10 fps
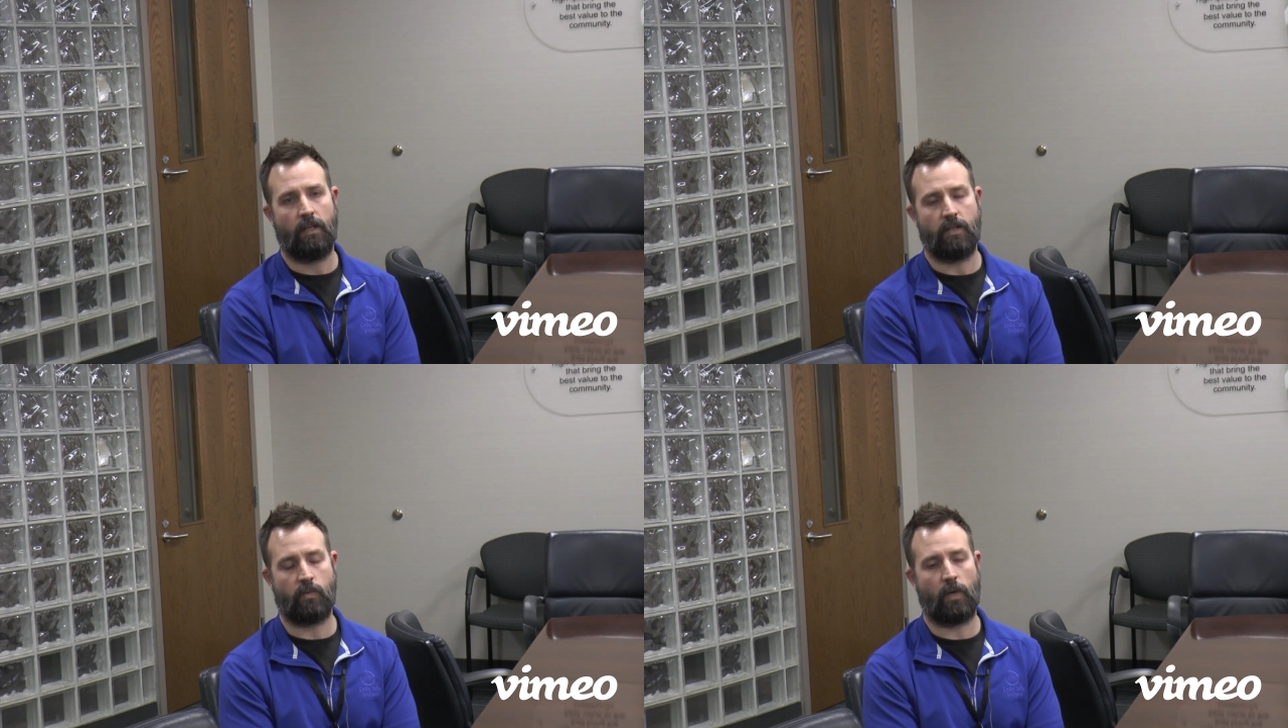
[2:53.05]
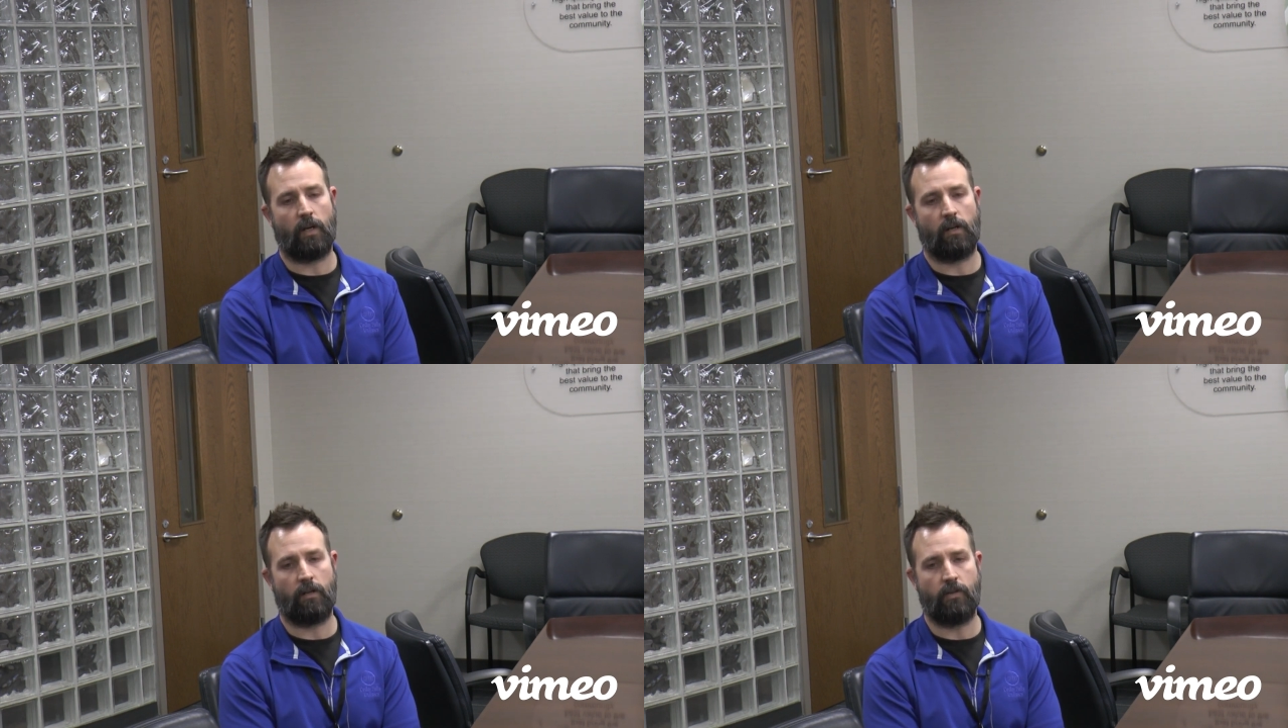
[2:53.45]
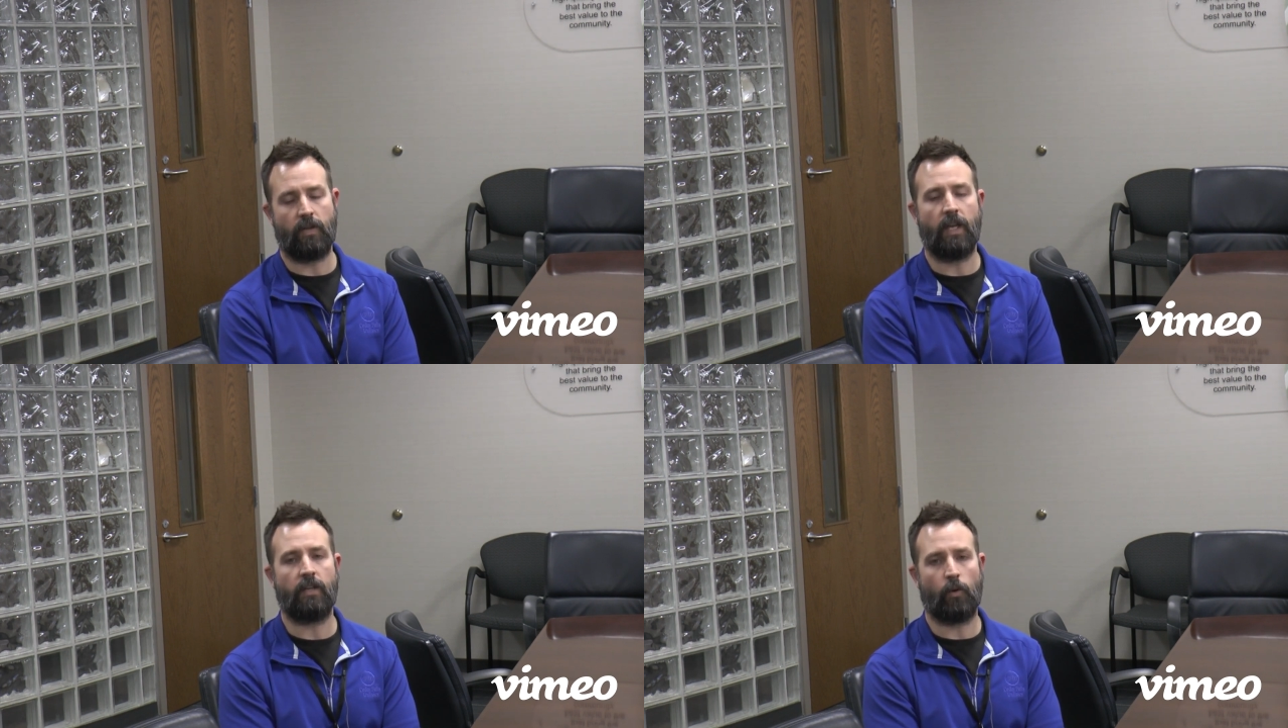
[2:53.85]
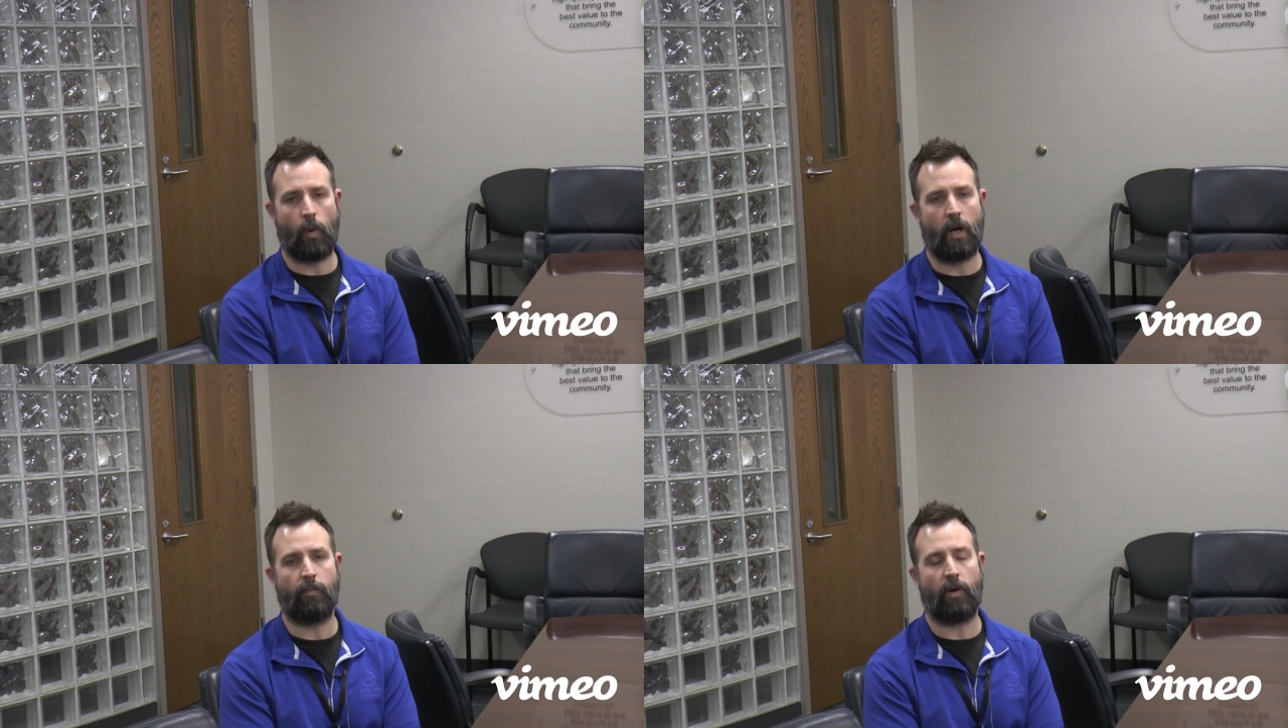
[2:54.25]
is where you get your
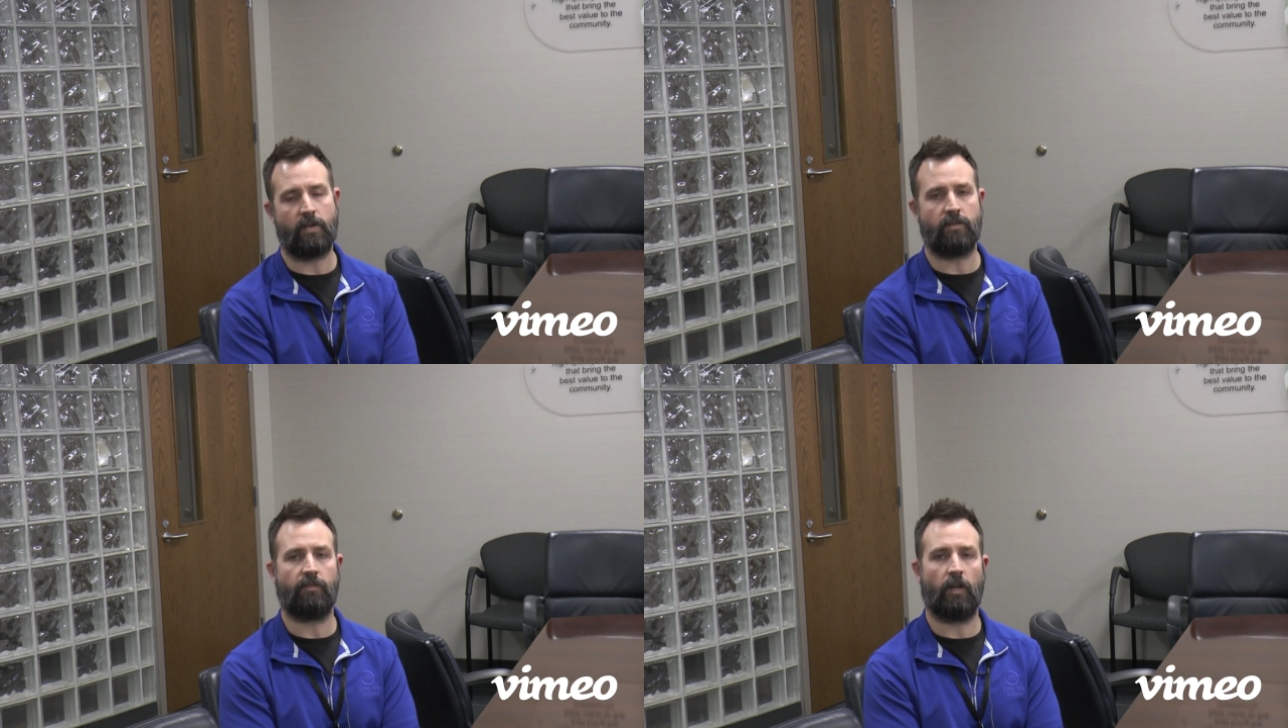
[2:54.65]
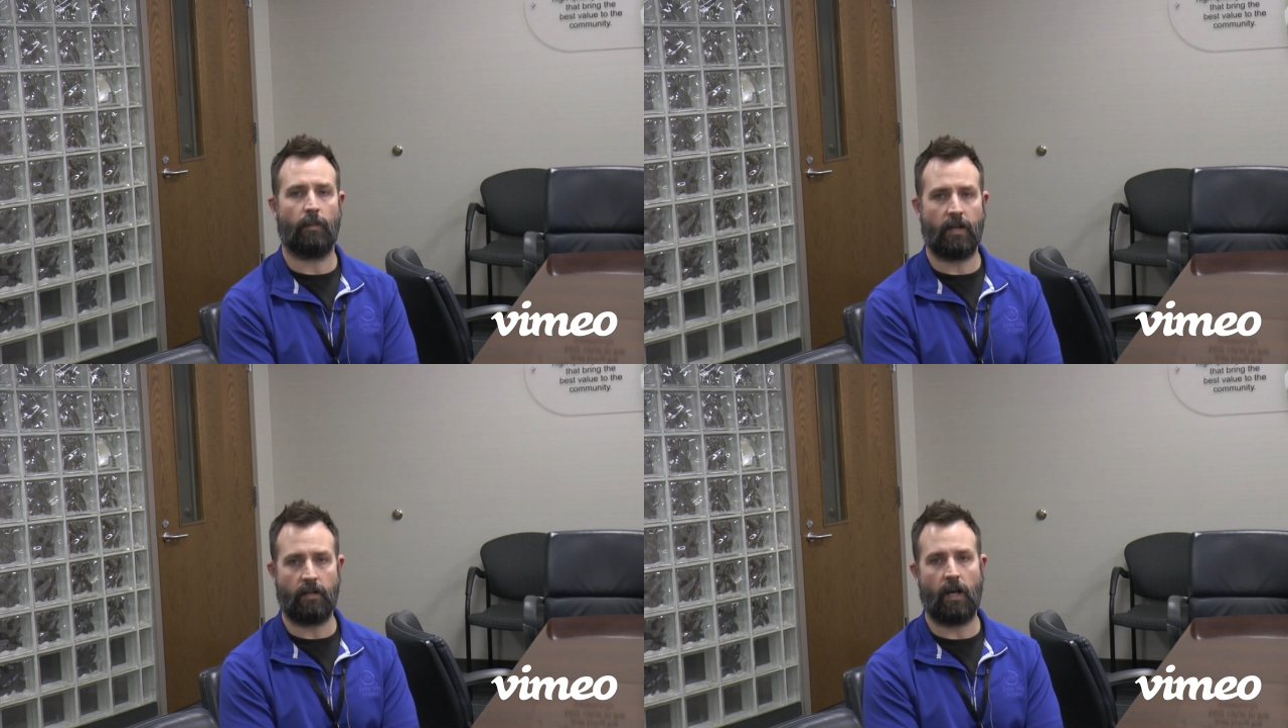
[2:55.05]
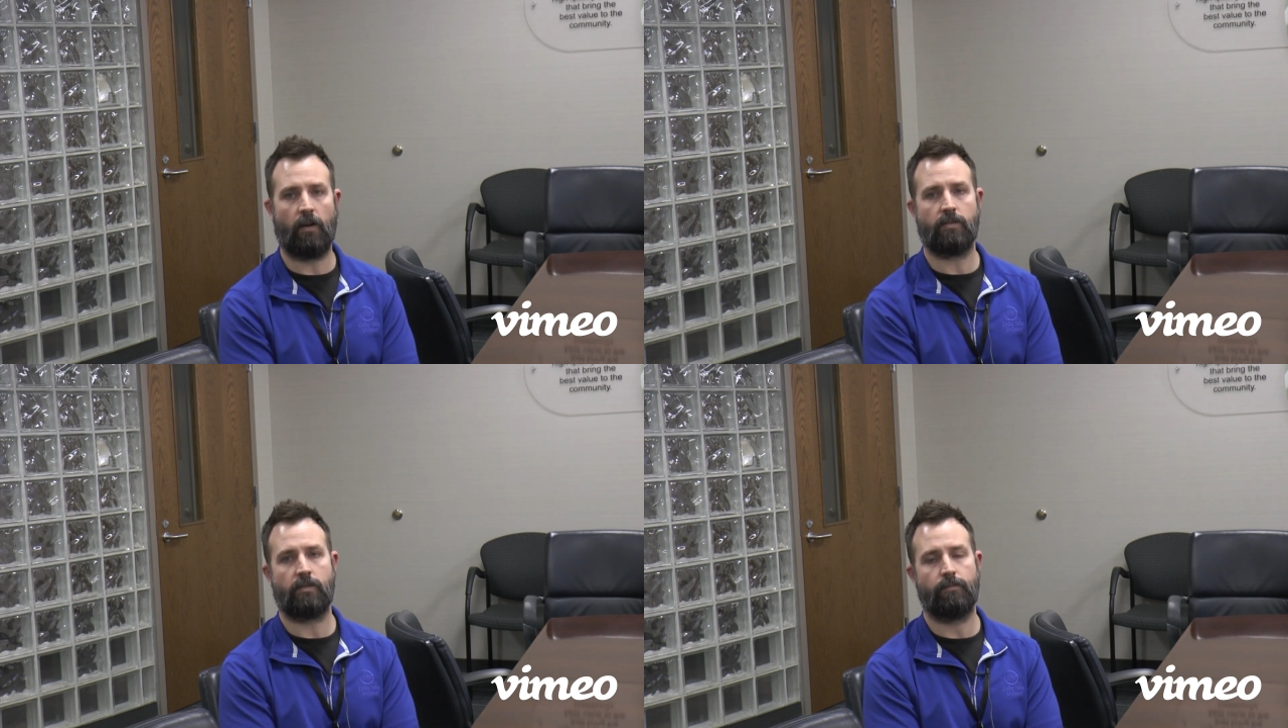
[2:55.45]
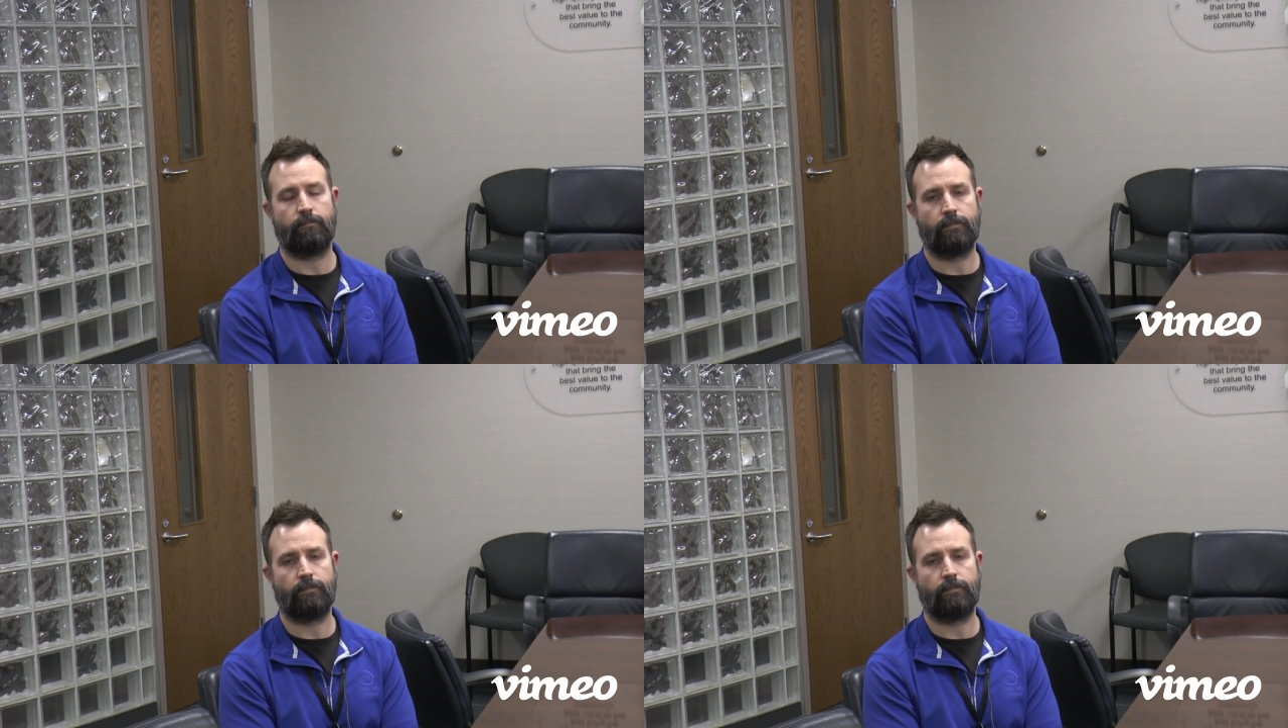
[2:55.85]
water pressure from at your house.